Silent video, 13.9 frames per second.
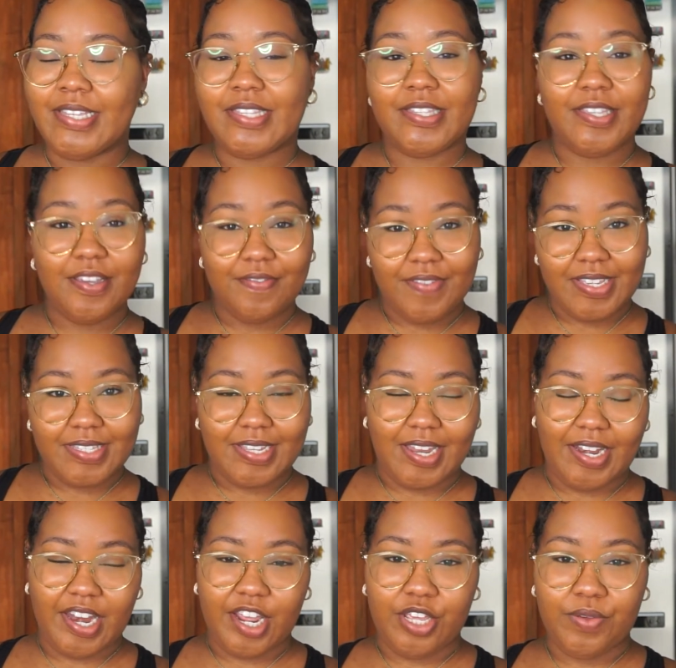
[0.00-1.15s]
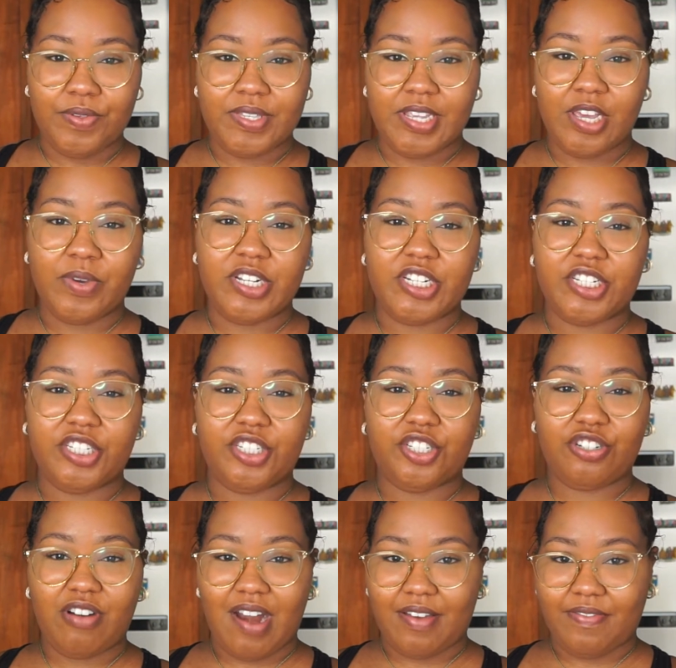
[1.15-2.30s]
service that they're using, which is
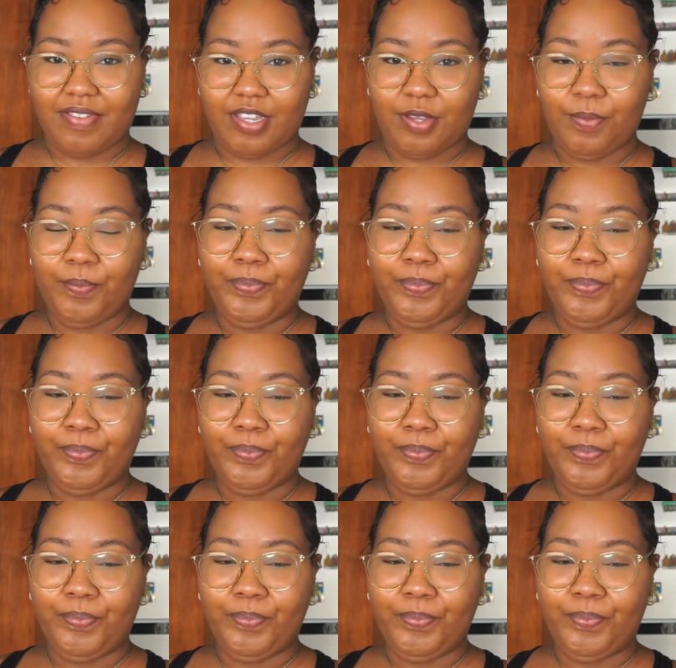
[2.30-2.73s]
Travi.